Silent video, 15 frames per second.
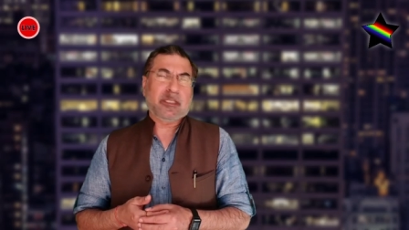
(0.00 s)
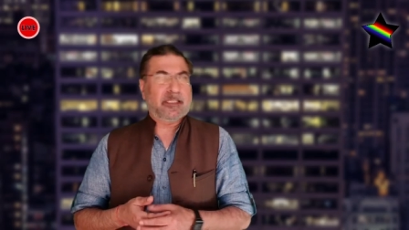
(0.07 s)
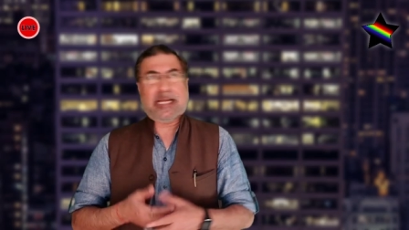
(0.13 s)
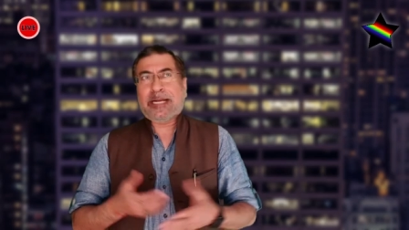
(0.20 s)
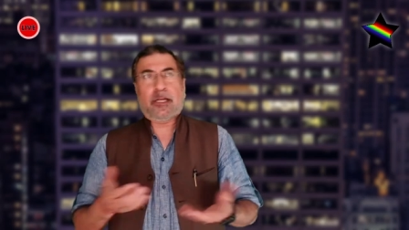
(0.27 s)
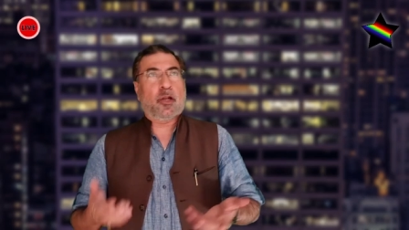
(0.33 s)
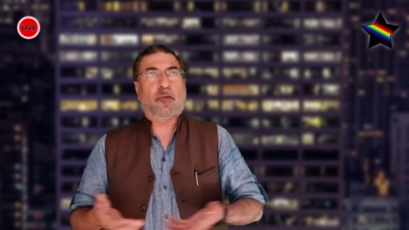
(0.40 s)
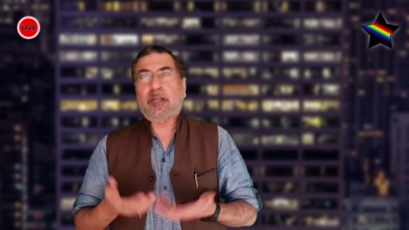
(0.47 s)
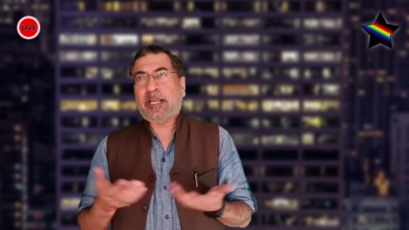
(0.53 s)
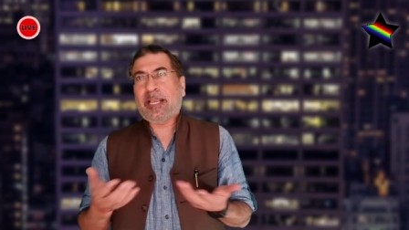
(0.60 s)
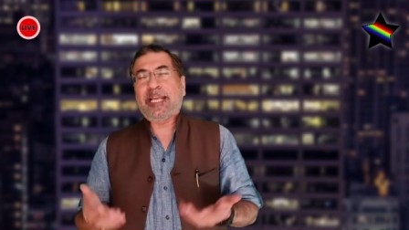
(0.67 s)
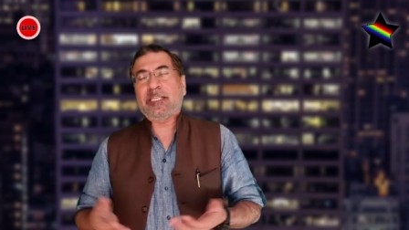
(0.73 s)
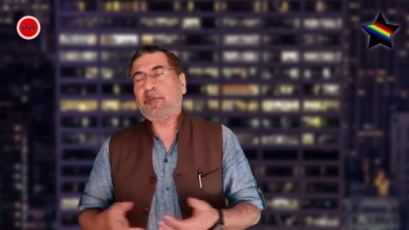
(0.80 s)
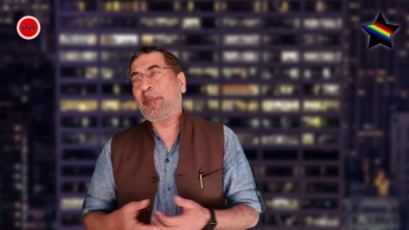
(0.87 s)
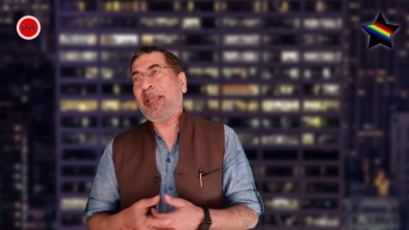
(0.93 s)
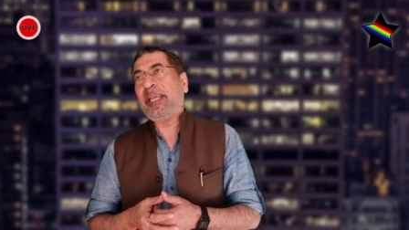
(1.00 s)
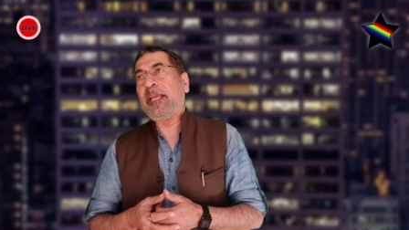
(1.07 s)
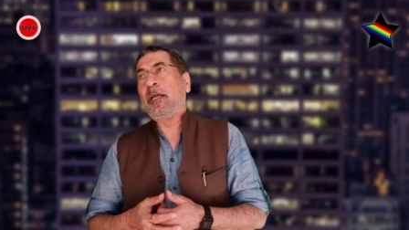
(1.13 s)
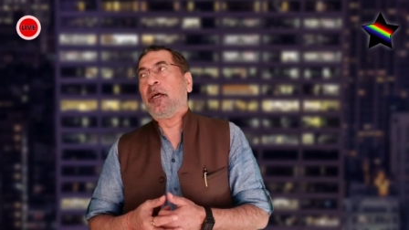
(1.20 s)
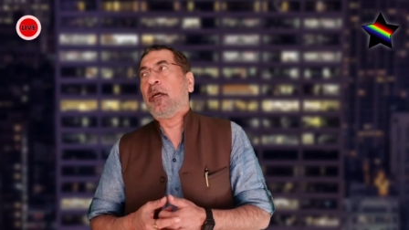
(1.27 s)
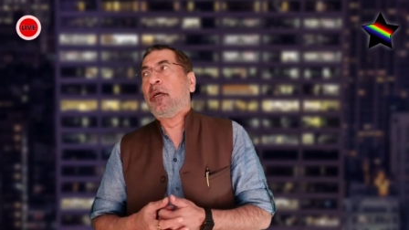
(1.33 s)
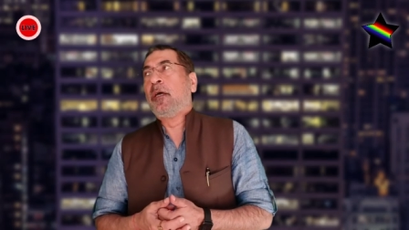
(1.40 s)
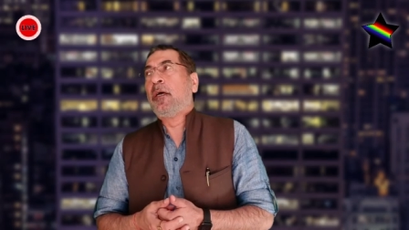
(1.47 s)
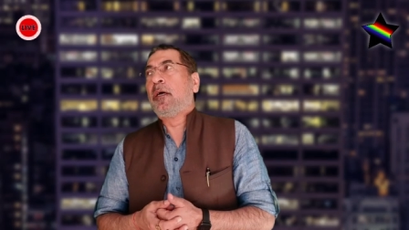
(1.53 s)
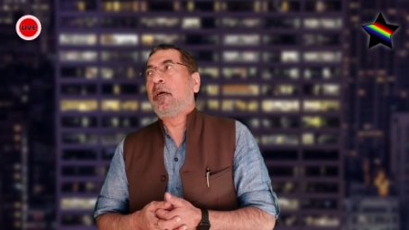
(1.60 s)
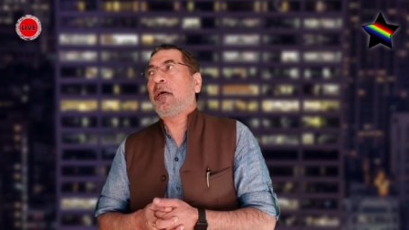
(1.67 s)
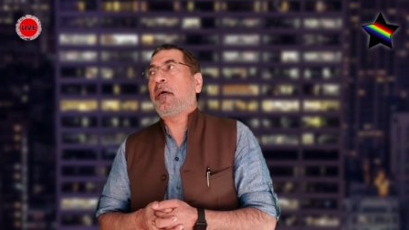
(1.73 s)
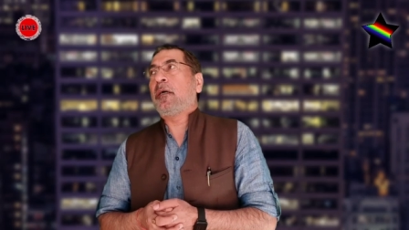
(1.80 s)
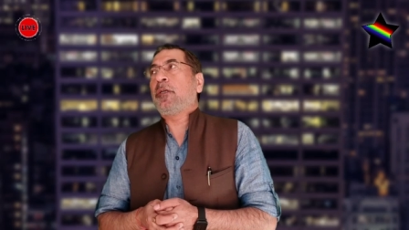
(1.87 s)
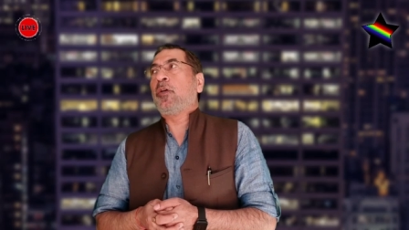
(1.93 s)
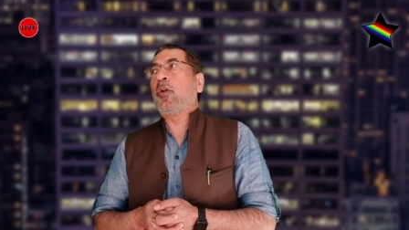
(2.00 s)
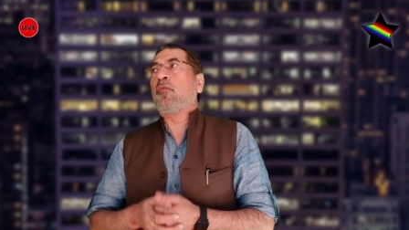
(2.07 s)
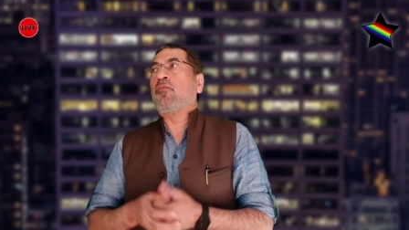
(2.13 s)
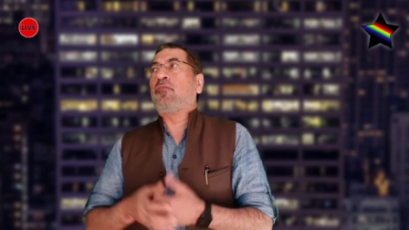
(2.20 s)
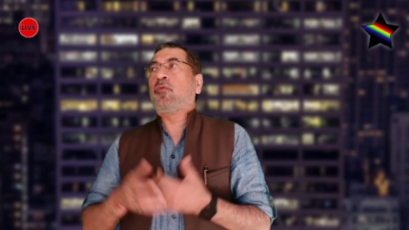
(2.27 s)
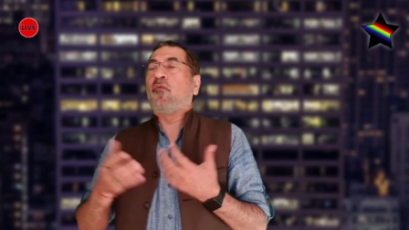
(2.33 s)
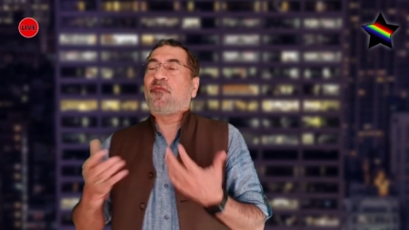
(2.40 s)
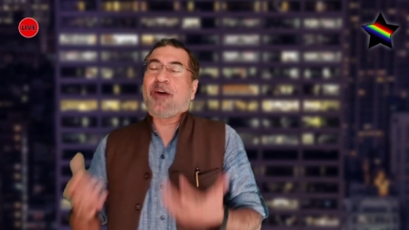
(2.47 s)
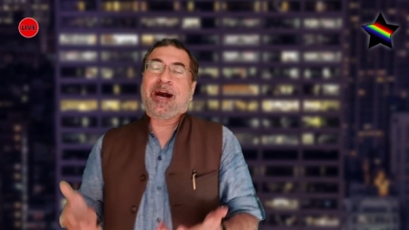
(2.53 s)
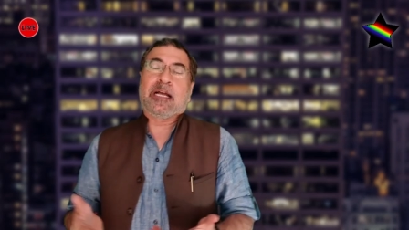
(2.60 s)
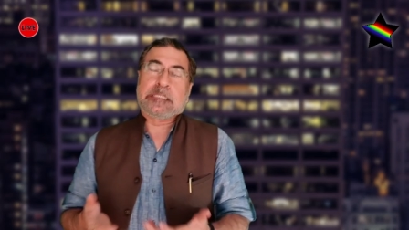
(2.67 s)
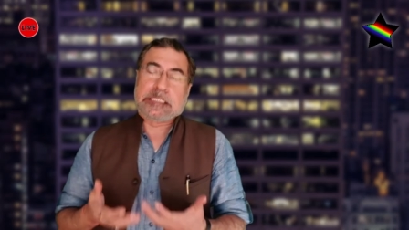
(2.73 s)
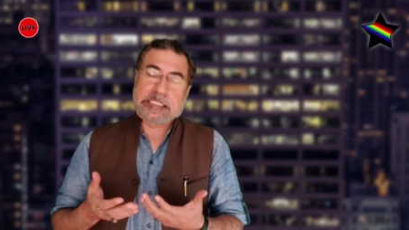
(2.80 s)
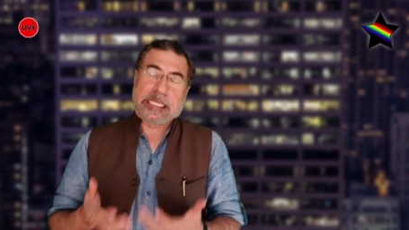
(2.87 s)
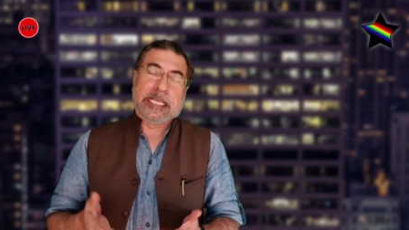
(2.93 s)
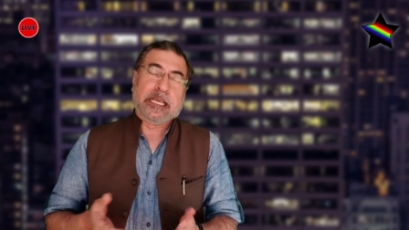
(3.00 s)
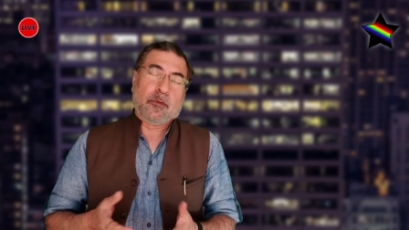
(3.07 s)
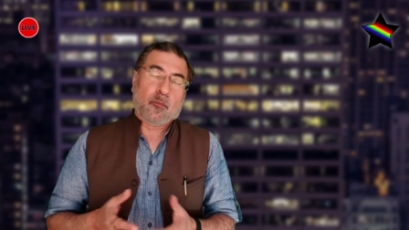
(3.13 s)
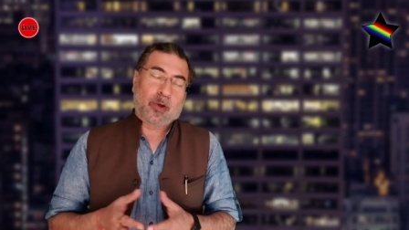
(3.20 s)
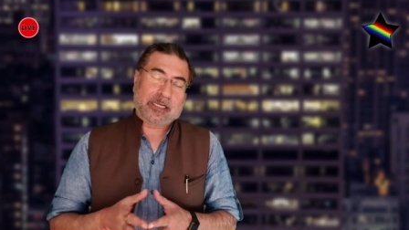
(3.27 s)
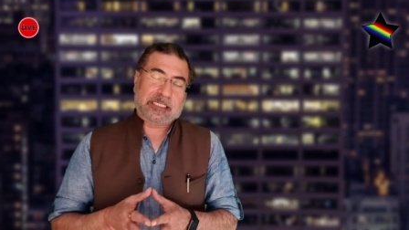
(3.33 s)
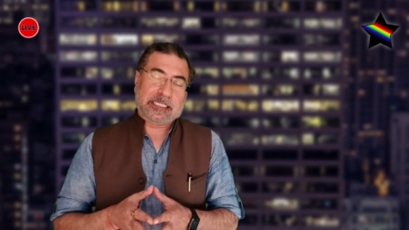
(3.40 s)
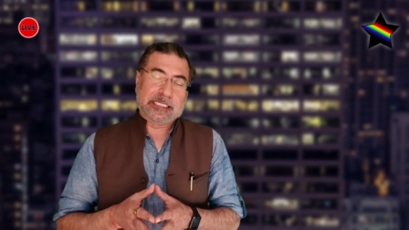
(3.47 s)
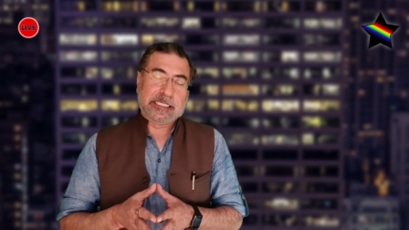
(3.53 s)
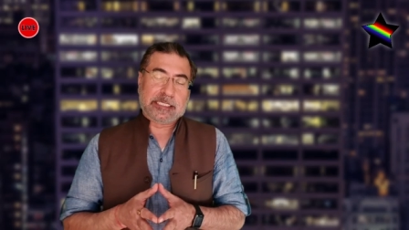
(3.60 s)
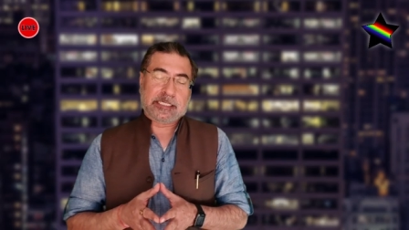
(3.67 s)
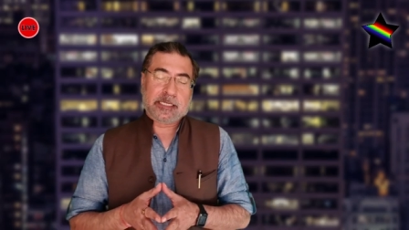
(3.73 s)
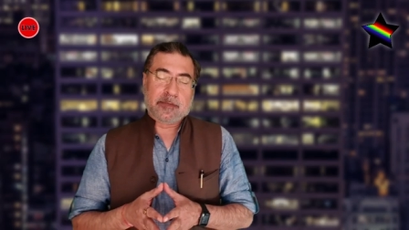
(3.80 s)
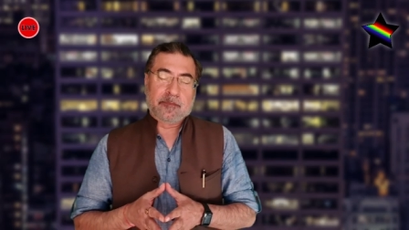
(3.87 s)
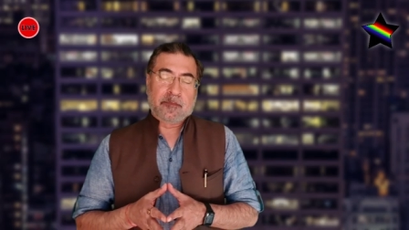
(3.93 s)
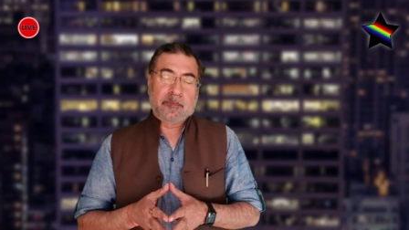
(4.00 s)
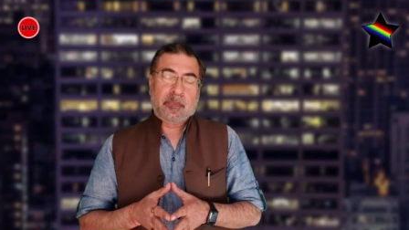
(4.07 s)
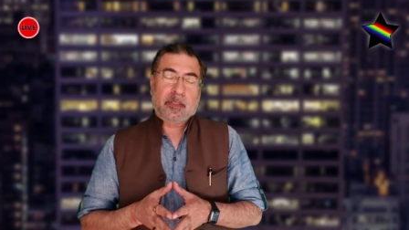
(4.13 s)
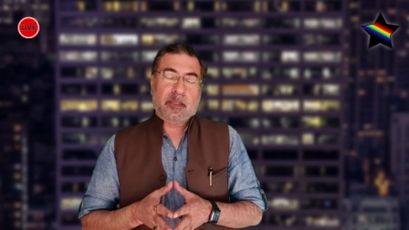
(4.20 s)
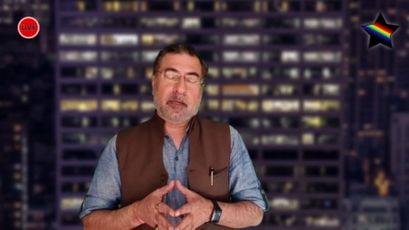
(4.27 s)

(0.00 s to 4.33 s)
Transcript: The title of the case being Tofan Singh versus